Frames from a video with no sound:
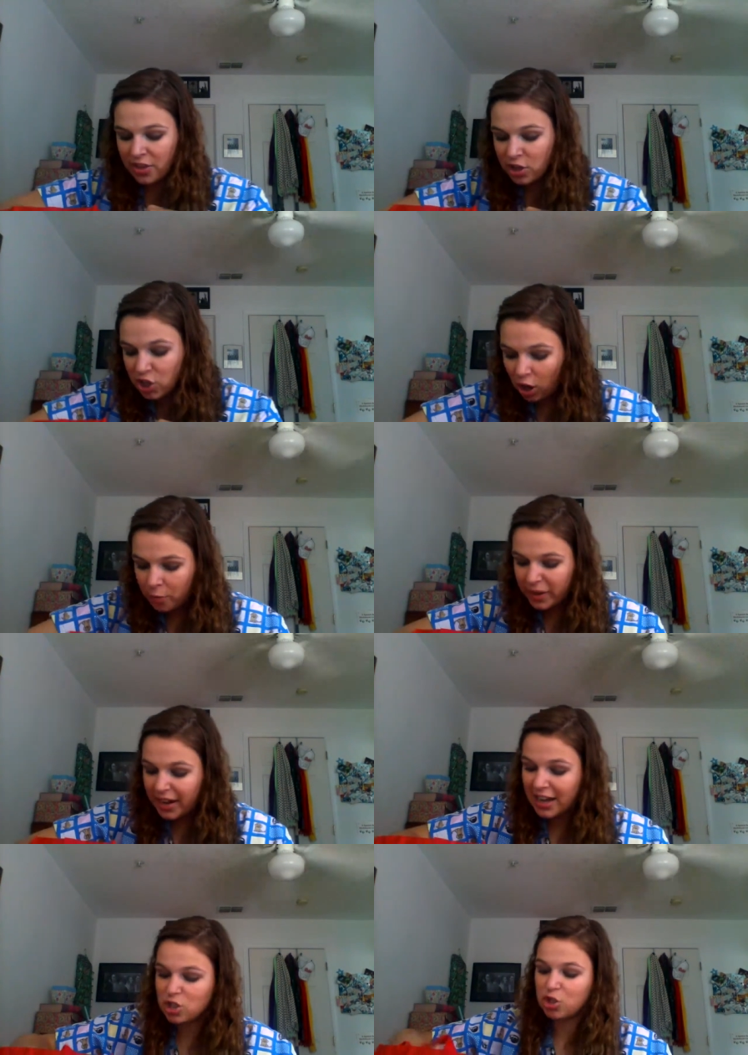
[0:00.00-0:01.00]
Their dollar bin
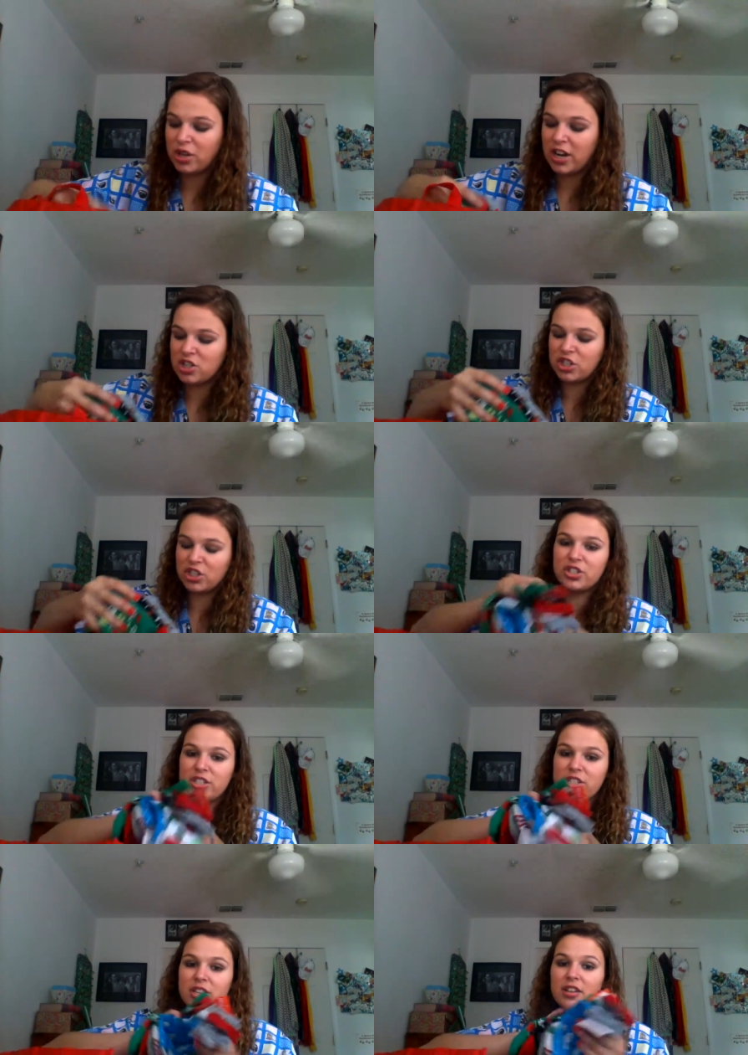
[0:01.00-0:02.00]
has treasures.
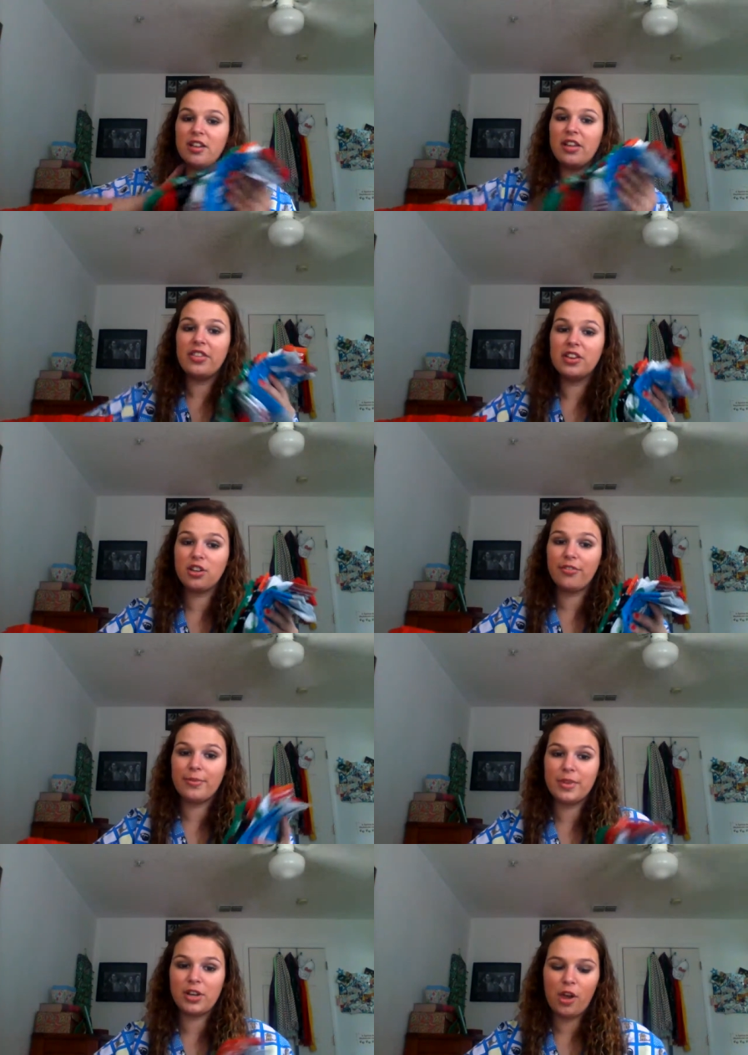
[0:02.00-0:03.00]
These are from
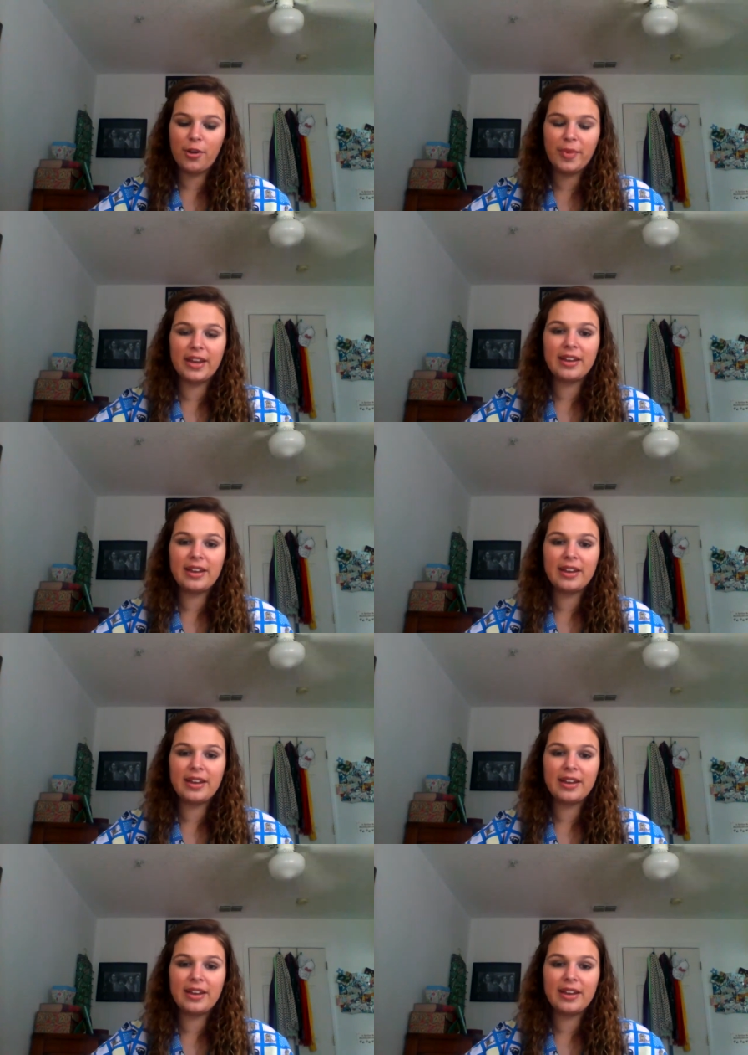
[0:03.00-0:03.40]
the dollar bin.